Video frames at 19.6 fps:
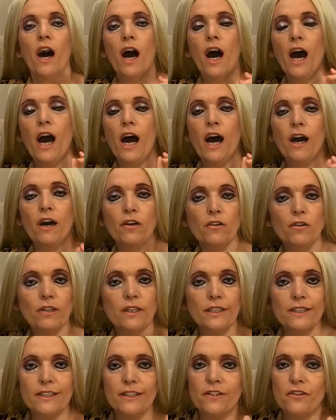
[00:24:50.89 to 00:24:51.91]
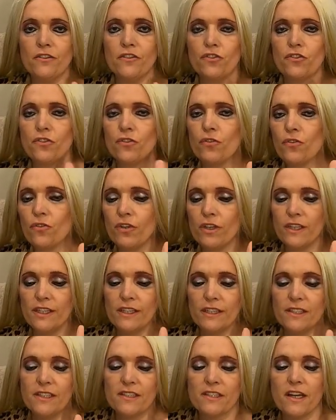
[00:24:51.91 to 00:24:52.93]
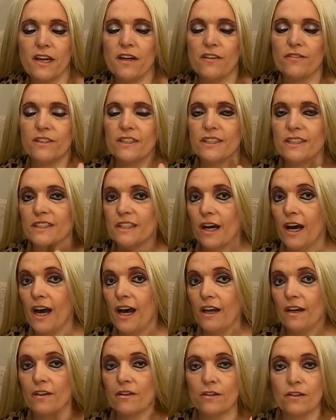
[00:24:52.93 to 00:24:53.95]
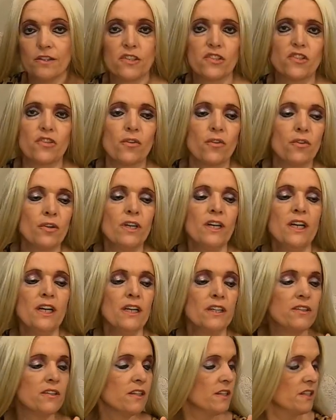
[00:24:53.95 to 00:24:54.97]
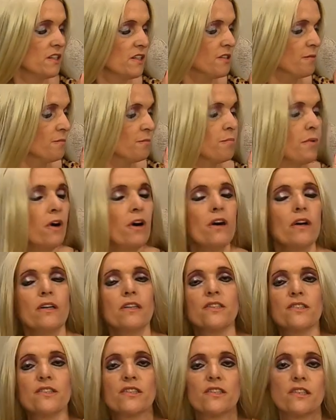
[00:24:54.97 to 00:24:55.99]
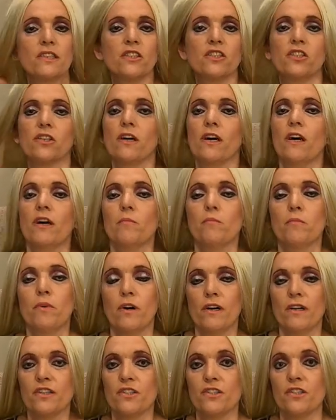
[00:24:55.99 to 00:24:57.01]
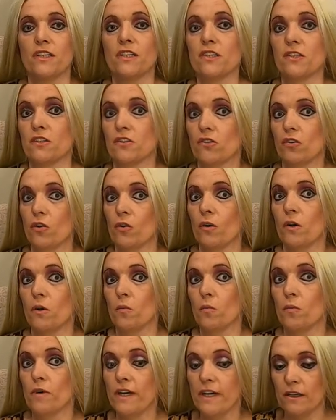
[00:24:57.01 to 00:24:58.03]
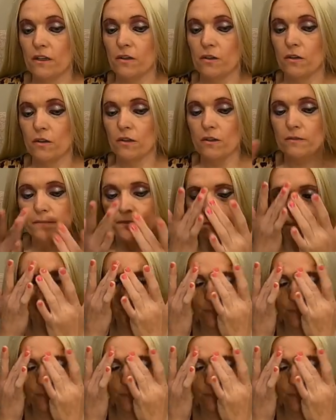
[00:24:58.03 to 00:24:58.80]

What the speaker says: $137. So This Boxy Charm box is a total winner.